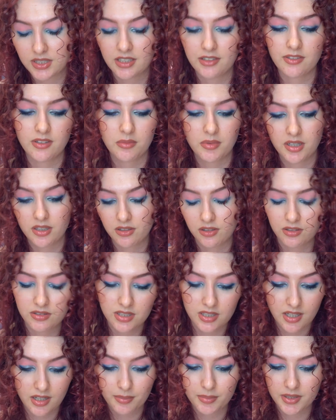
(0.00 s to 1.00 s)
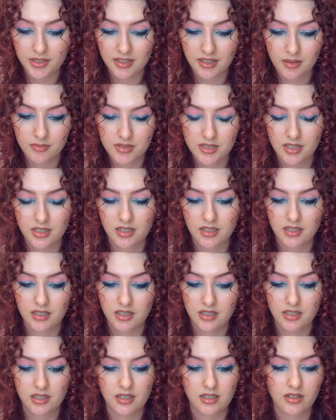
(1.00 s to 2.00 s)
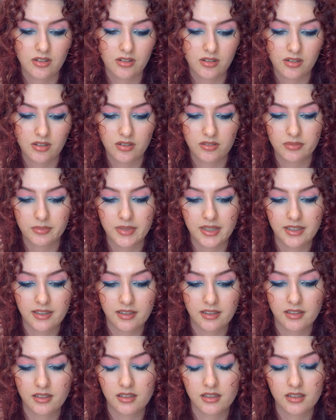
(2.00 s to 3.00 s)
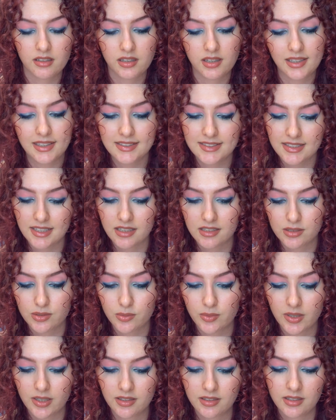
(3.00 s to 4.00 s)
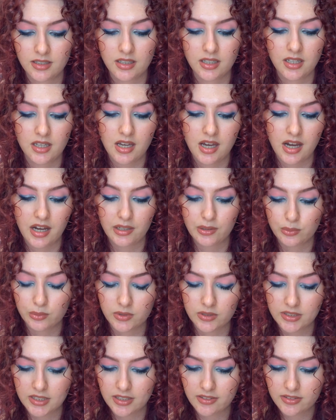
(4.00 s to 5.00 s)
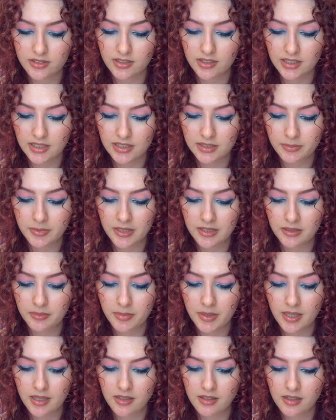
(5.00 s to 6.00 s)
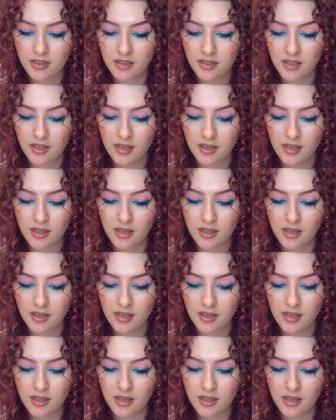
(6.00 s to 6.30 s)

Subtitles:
If I'm gonna use it a couple times on my lids as well, I will definitely expand the pan.